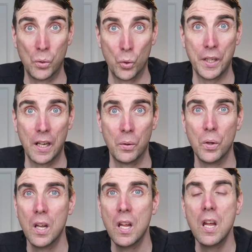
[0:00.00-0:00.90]
is
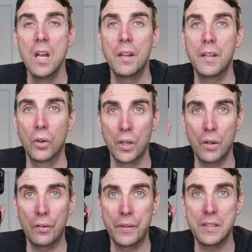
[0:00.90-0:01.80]
audio. The
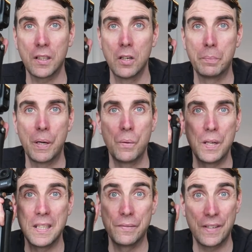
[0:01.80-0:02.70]
audio off this
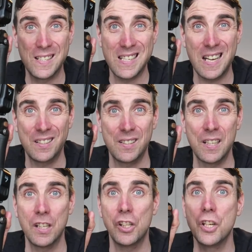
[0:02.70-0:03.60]
GoPro is
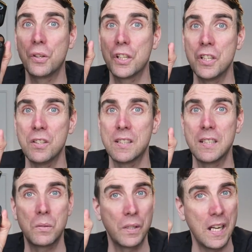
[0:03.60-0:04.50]
fantastic. You can use
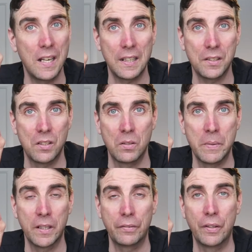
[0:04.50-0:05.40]
this without an external
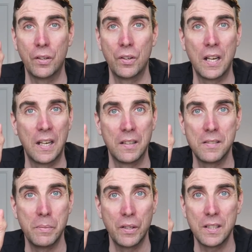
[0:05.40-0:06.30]
microphone
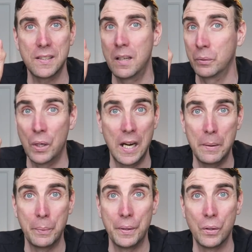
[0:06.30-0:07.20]
and to be honest I'm quite
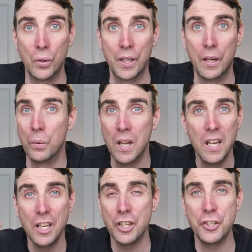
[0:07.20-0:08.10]
happy with the audio.
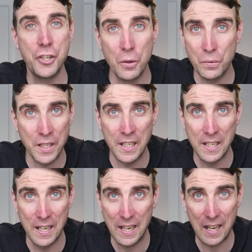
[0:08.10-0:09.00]
You don't
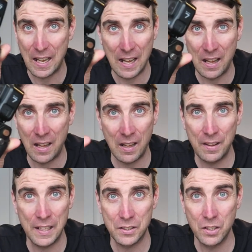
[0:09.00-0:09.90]
need uh,
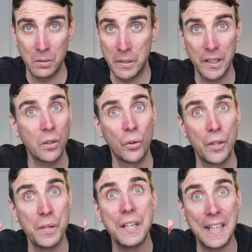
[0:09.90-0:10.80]
the external mic,
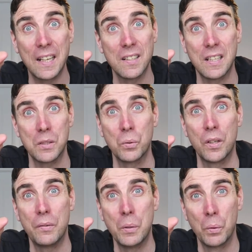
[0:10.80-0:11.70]
although you can attach
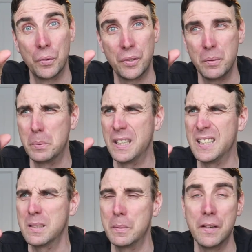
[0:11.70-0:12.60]
one if you want to, but
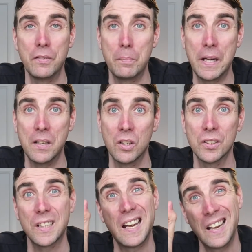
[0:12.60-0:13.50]
it is a bit of a pain in the
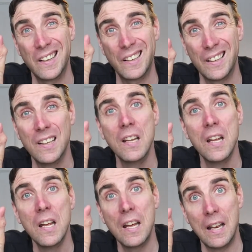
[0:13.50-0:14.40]
ass, and it
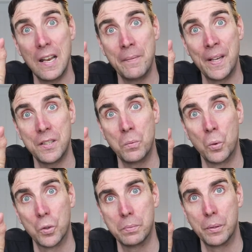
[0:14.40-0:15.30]
eliminates your
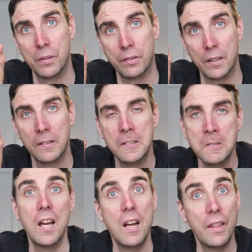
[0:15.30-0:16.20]
waterproofing.
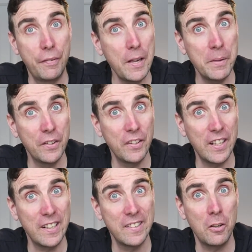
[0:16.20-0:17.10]
The Fimi on the
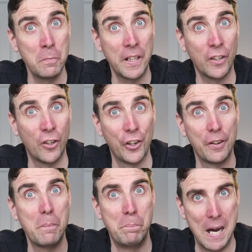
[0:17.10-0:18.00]
other hand, oh my
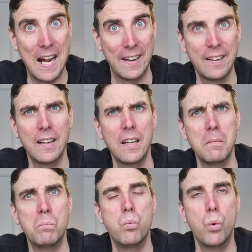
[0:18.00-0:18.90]
god, bad.
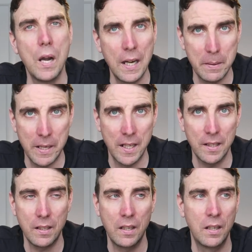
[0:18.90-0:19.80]
Really
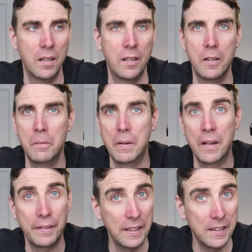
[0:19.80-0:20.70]
bad. Um,
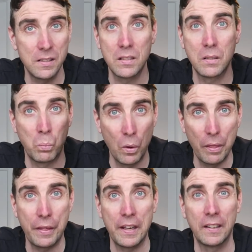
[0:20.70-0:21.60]
I think this is the
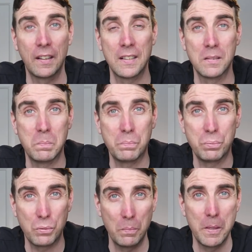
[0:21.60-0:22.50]
one thing that has
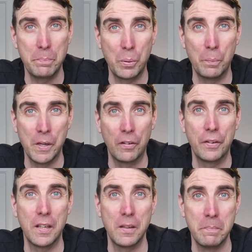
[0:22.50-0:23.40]
probably put me
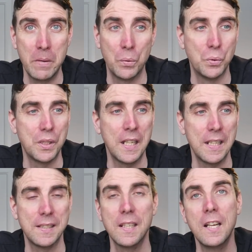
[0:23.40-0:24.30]
off it the most
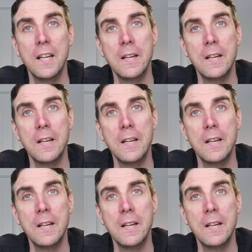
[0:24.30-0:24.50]
is